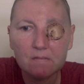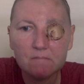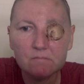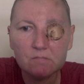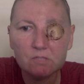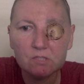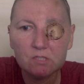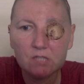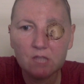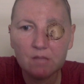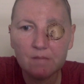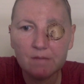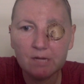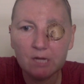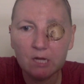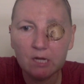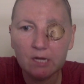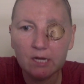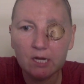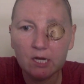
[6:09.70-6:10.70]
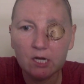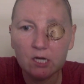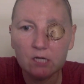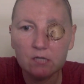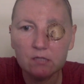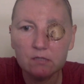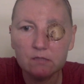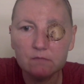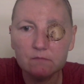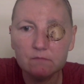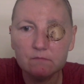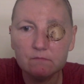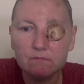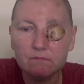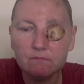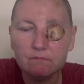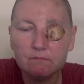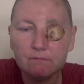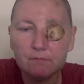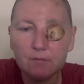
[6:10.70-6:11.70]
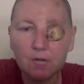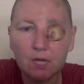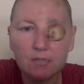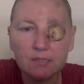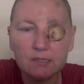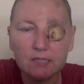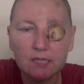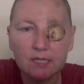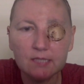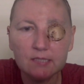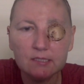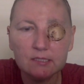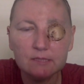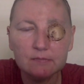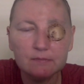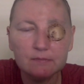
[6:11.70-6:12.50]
just coming on here to process